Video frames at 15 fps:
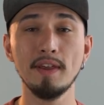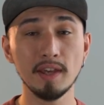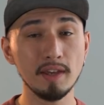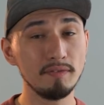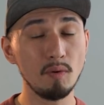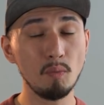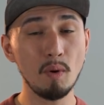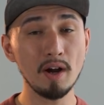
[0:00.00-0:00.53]
Thank
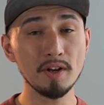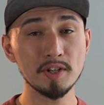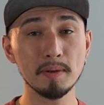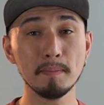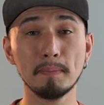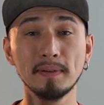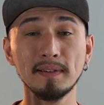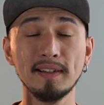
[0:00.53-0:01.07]
you for
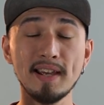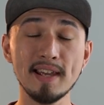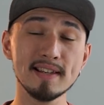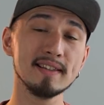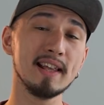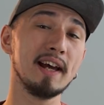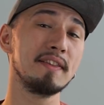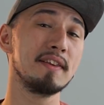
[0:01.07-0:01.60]
watching.
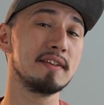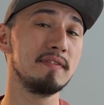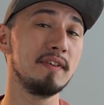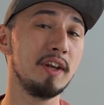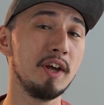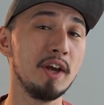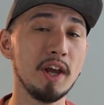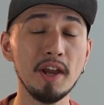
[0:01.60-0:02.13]
Please like this
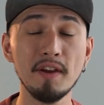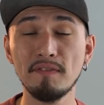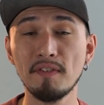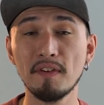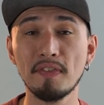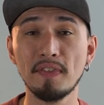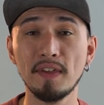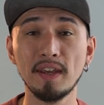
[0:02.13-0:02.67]
video if
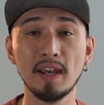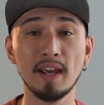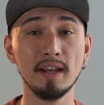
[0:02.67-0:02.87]
you think